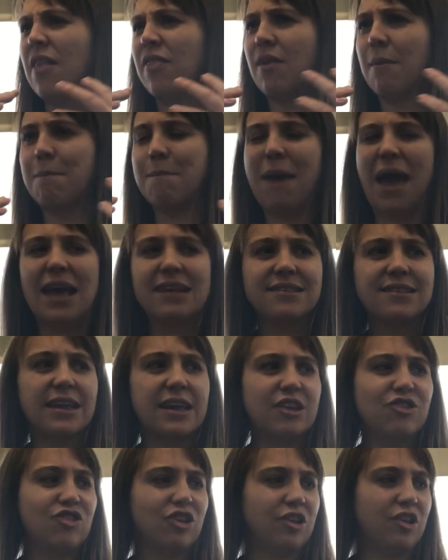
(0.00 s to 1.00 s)
the
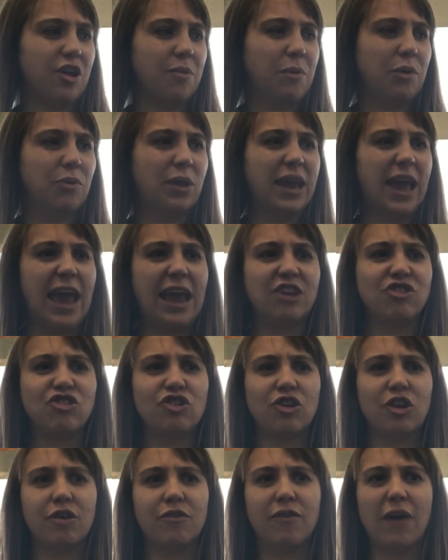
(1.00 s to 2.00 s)
message and
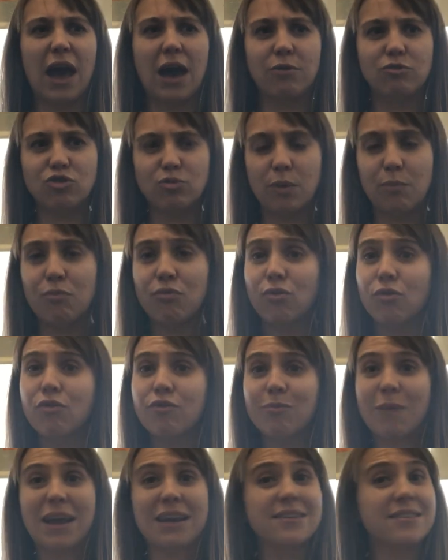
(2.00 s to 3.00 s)
communication of how to
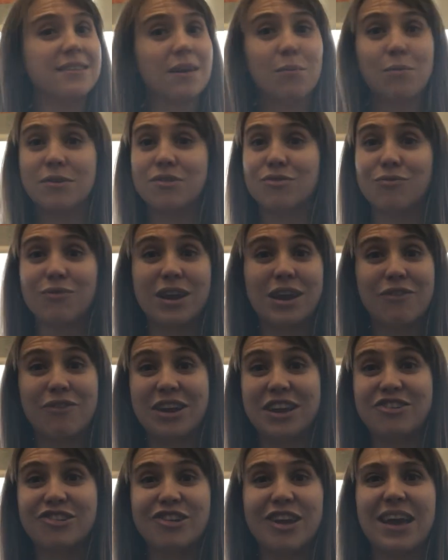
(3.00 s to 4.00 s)
improve medicine was
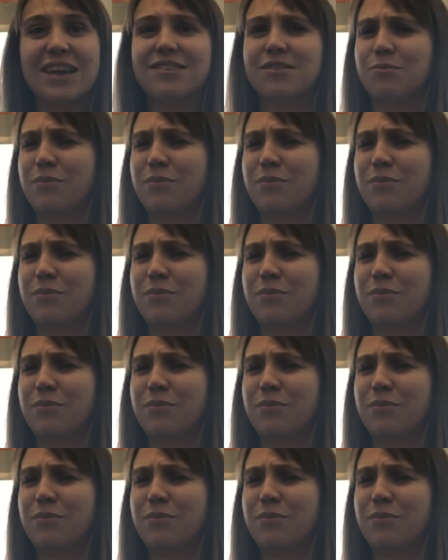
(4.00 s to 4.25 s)
really shared,